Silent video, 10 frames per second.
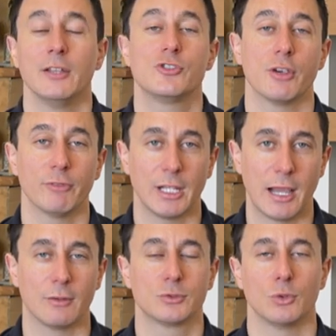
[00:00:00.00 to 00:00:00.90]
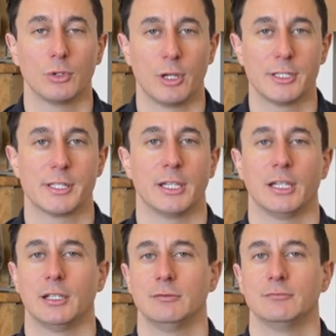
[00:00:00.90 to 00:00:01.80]
generally outdoor
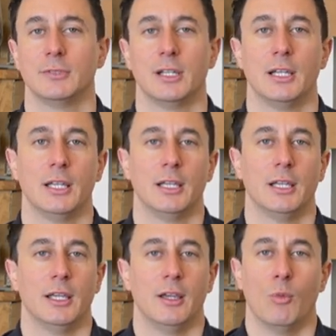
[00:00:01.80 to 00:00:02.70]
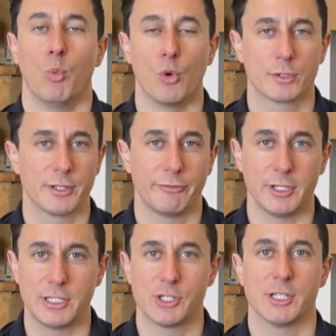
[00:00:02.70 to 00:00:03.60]
lighting, water
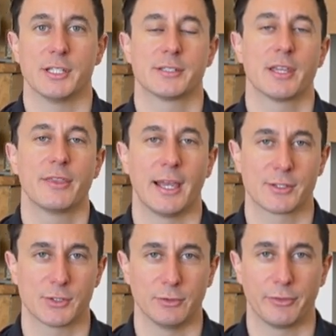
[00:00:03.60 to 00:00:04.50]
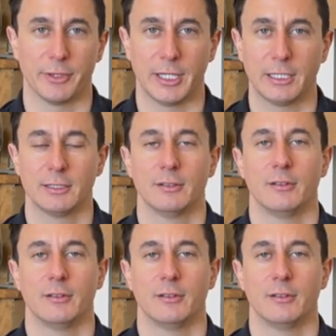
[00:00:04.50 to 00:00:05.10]
features, that sort of thing.